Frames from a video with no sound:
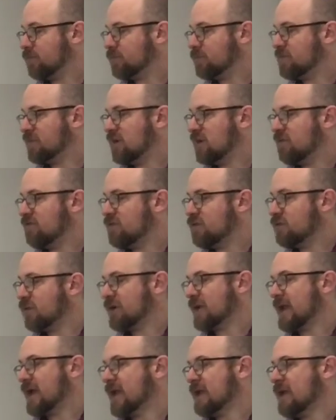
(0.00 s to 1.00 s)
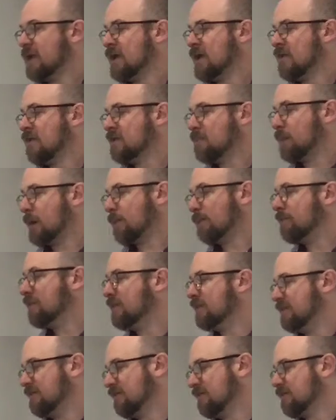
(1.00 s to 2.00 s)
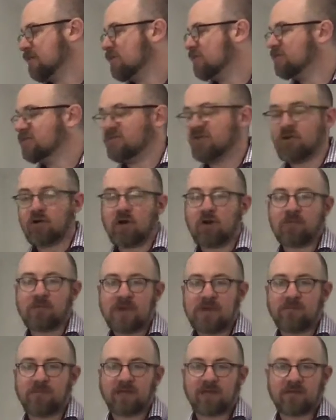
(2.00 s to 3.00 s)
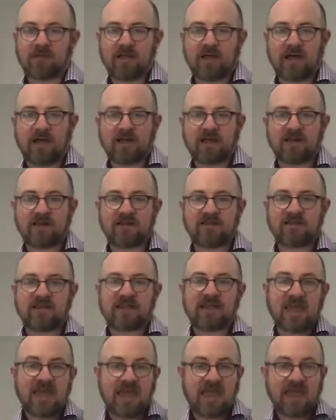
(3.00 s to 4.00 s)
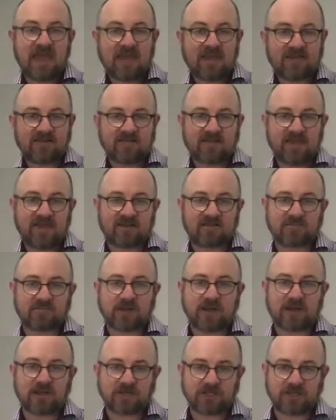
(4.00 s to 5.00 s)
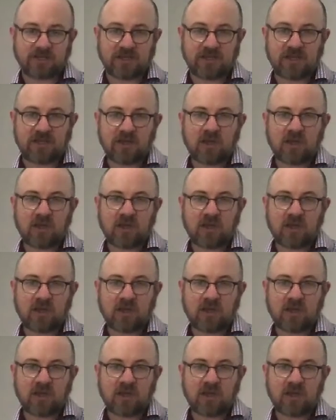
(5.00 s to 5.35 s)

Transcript: So if you look at it, the probability that there are 0 people in line decays exponentially.